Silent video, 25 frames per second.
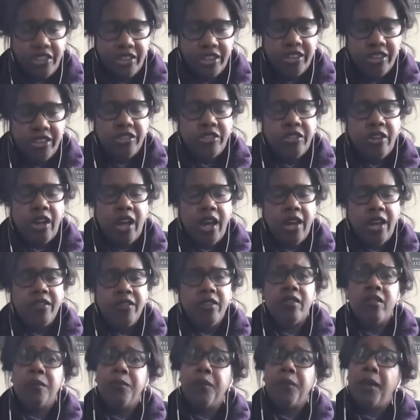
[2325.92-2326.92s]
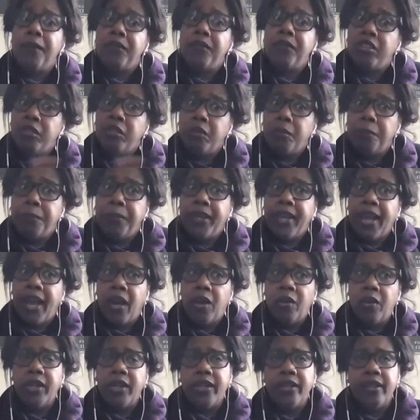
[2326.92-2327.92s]
drive, and sometimes she would be
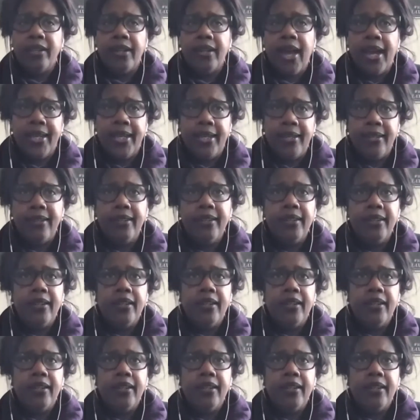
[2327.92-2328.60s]
out at night,